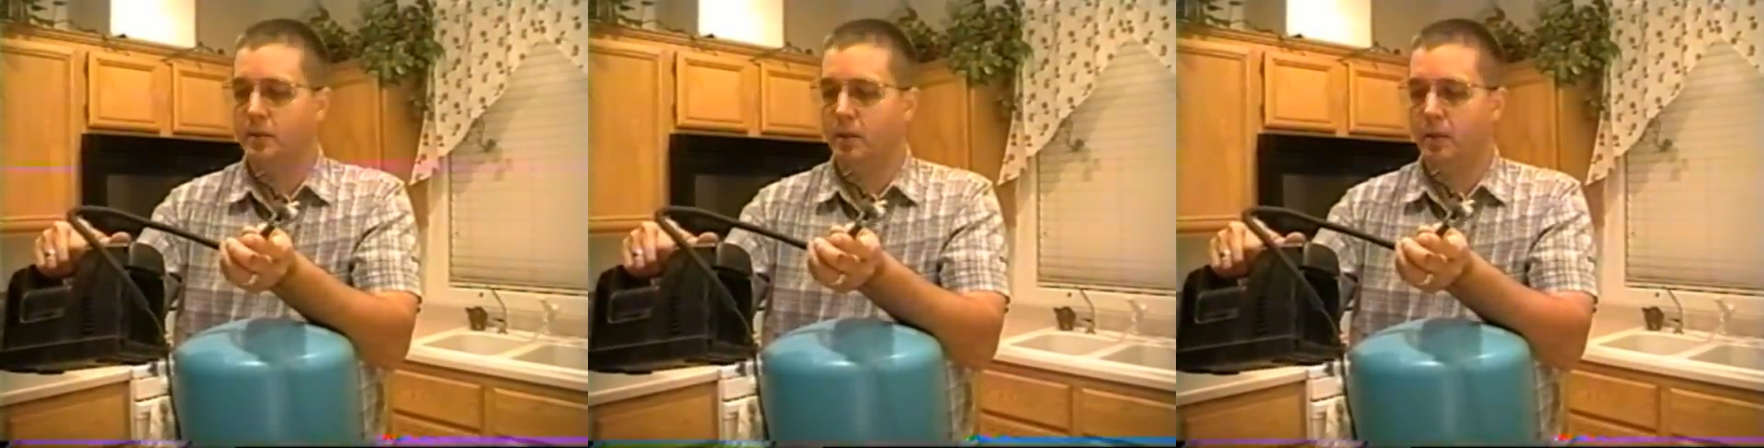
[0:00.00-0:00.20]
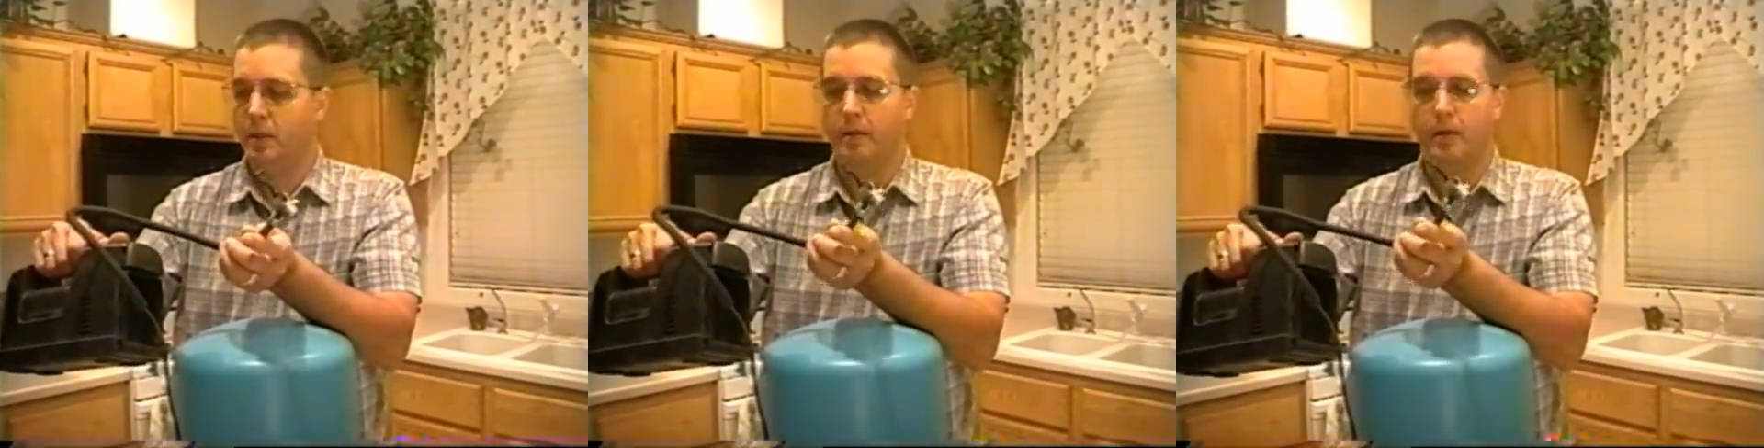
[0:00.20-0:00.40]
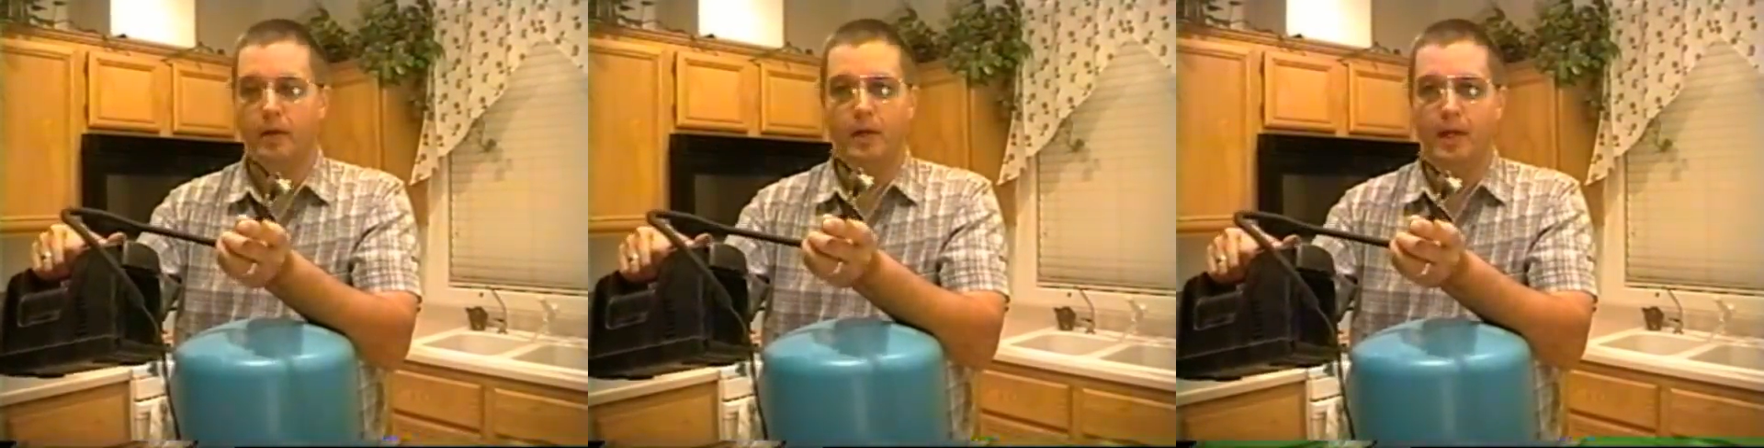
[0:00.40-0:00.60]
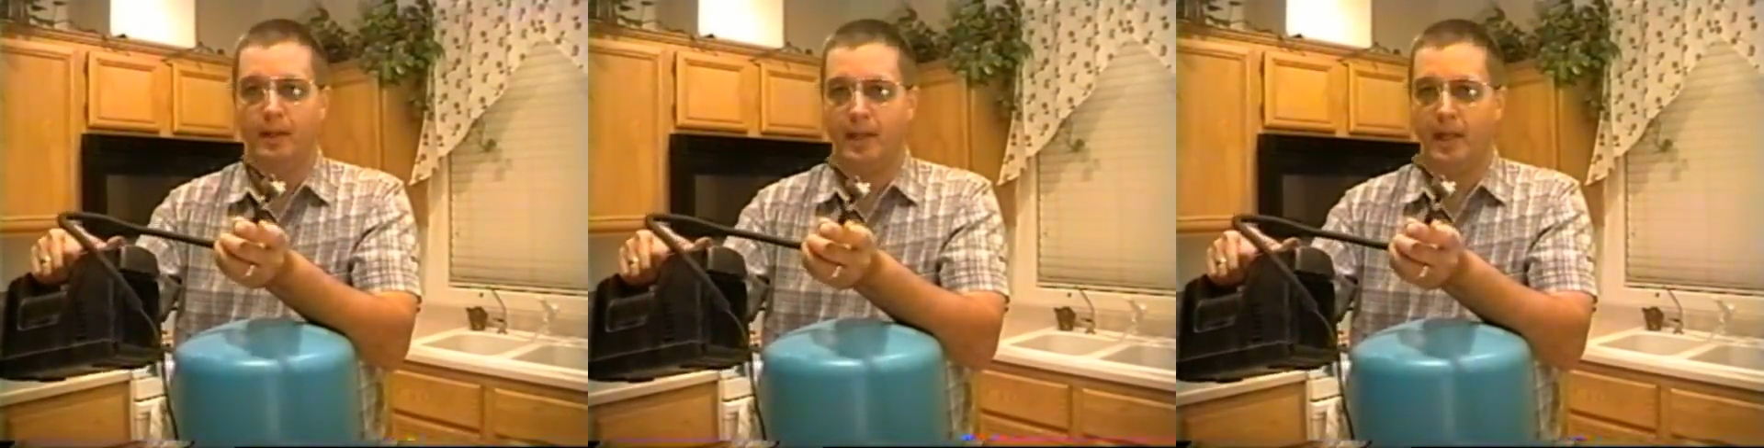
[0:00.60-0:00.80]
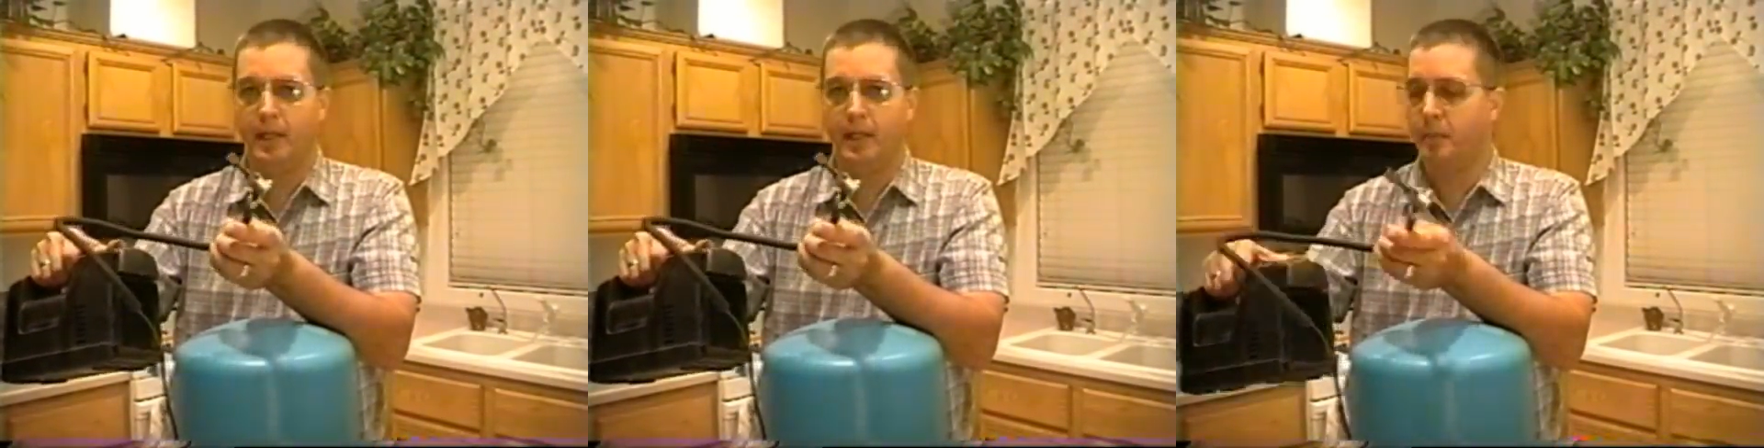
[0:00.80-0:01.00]
so they're
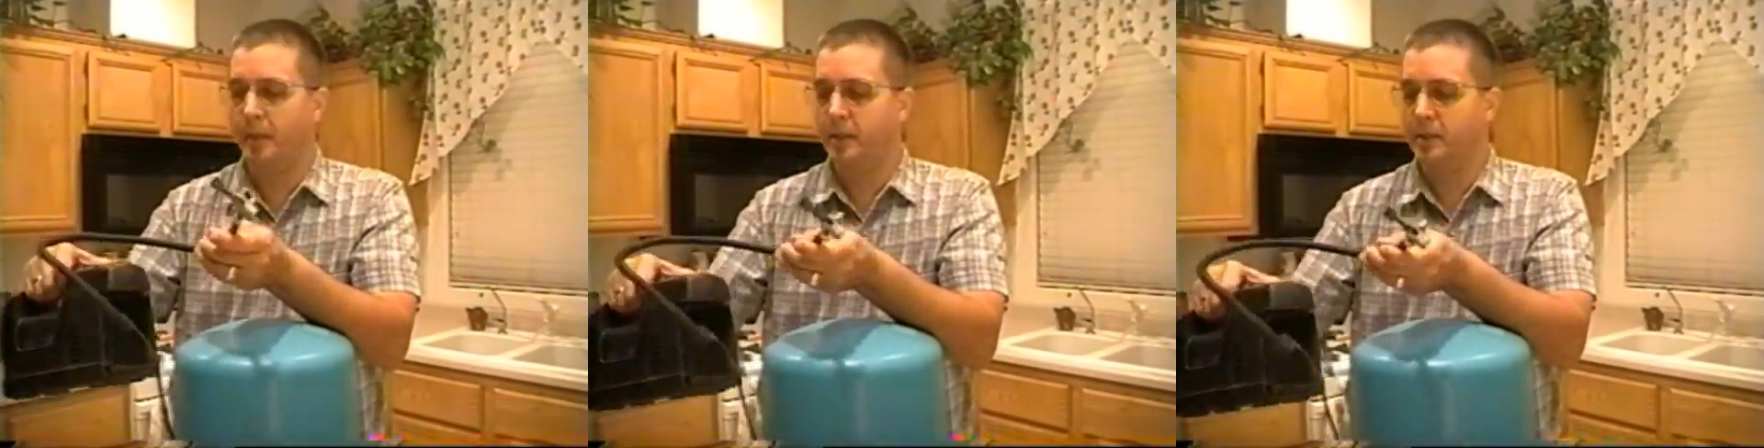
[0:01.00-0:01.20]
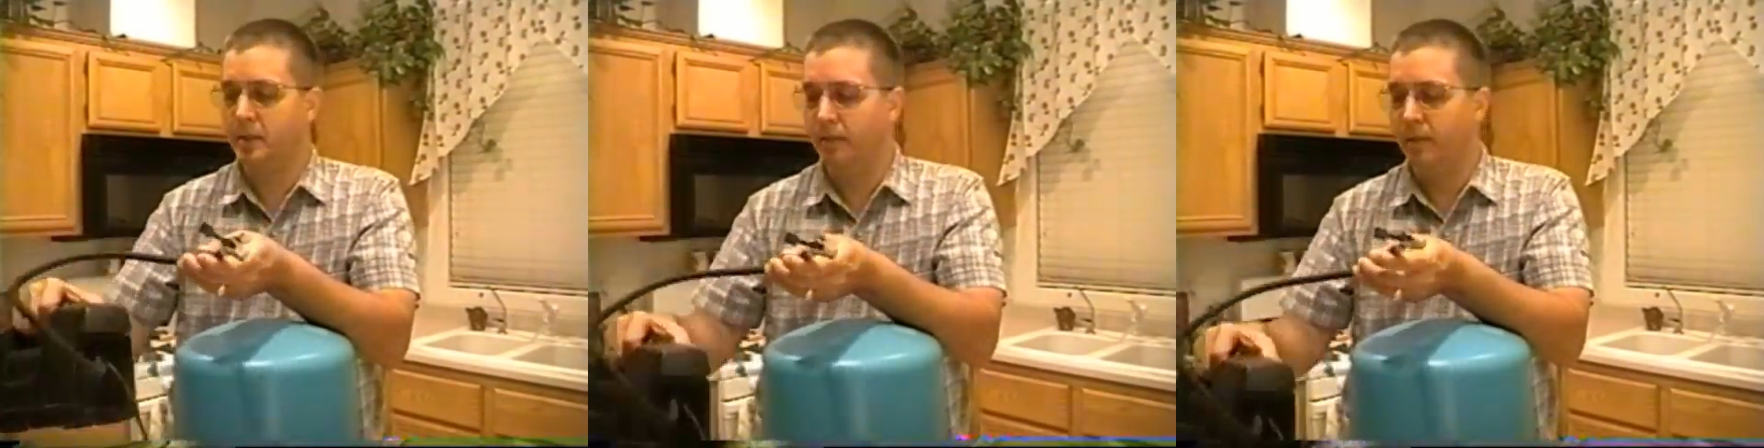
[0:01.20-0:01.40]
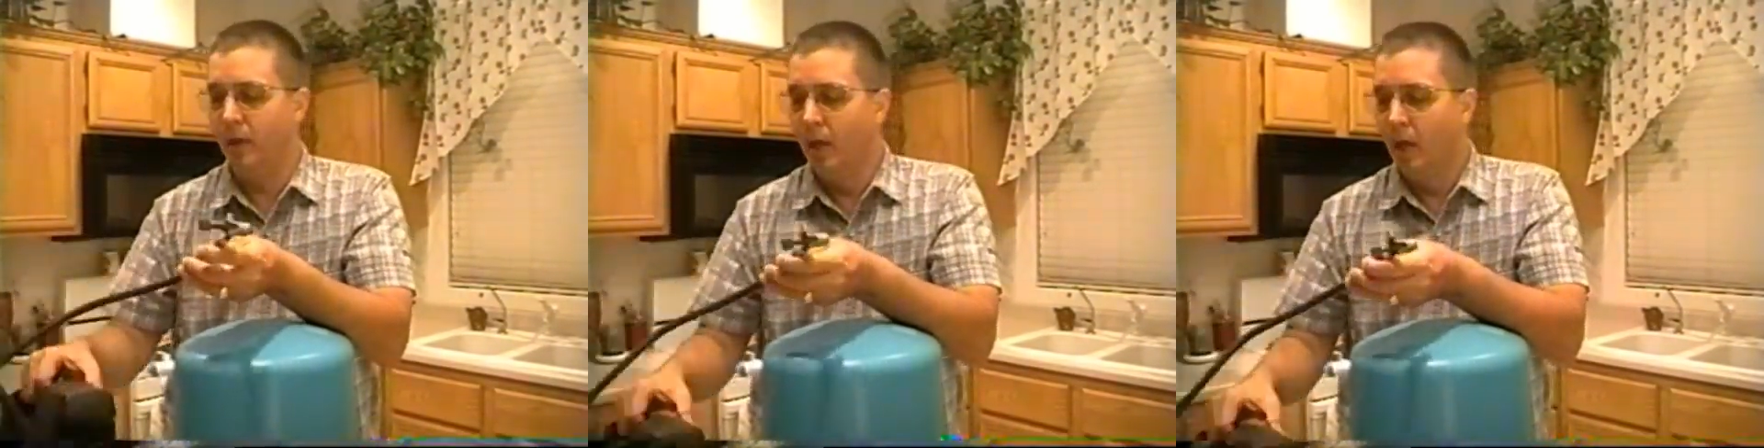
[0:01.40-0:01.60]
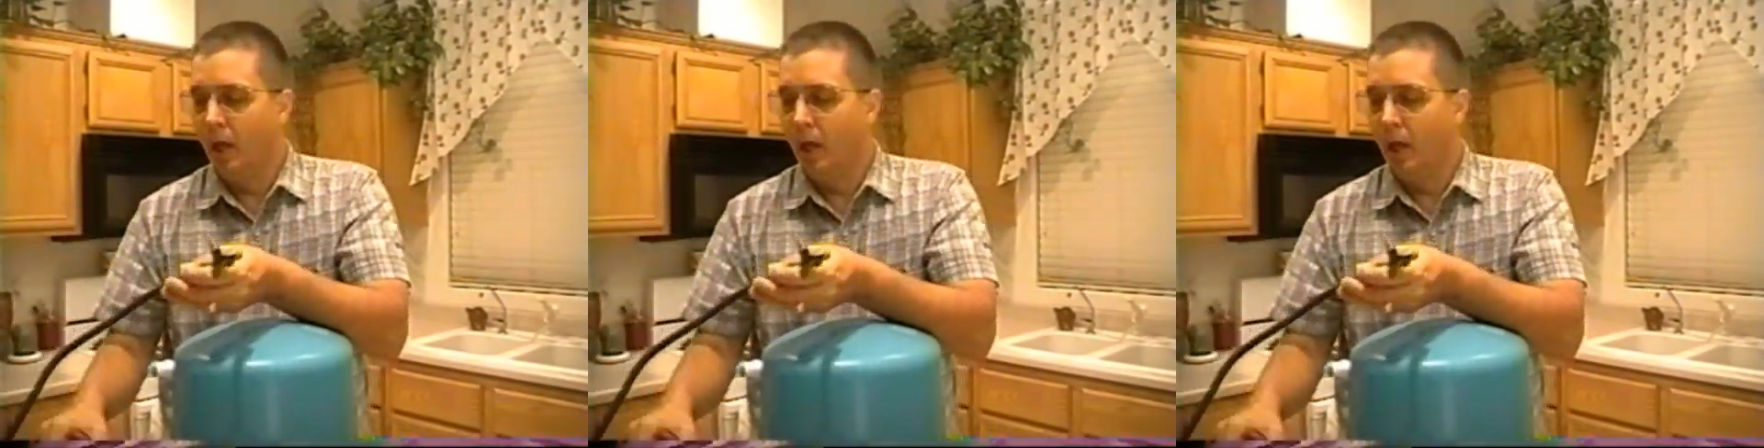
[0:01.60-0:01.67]
not that expensive.